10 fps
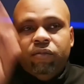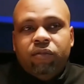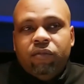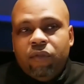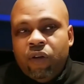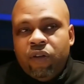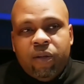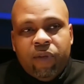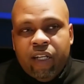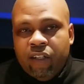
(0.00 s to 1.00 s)
Go to
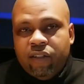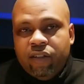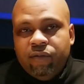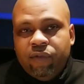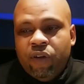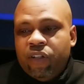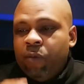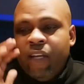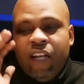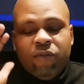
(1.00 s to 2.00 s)
something else. Go to
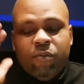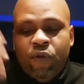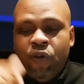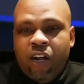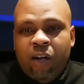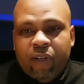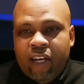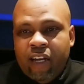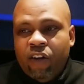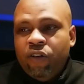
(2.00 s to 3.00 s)
something else more
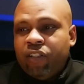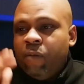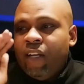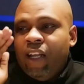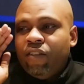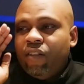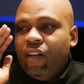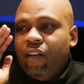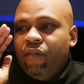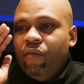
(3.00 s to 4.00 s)
complicated. Go to something else
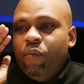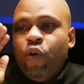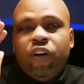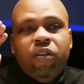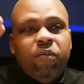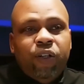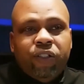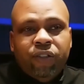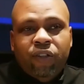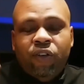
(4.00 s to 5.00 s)
more
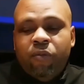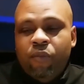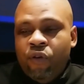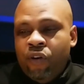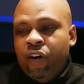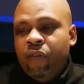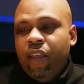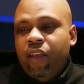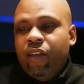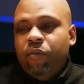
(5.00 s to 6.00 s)
commercial or more
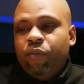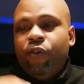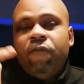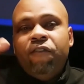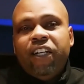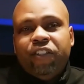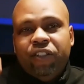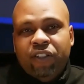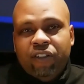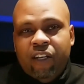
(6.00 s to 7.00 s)

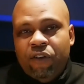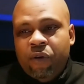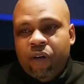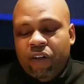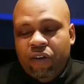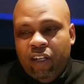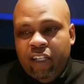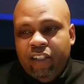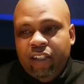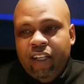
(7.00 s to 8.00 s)
professional, if you want to call
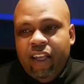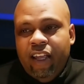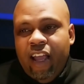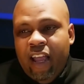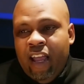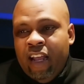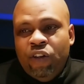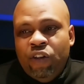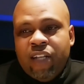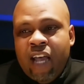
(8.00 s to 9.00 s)
it. And
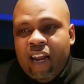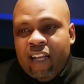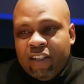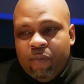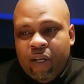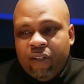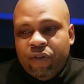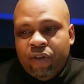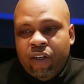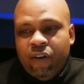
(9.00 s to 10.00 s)
use that as a
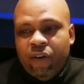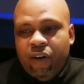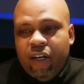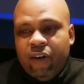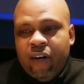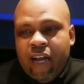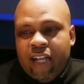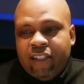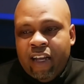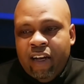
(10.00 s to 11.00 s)
mentor or as
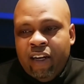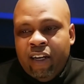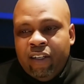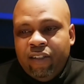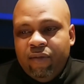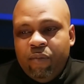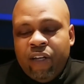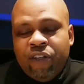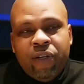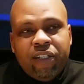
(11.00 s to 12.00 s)
a
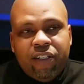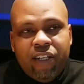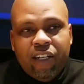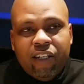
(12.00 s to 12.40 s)
measuring stick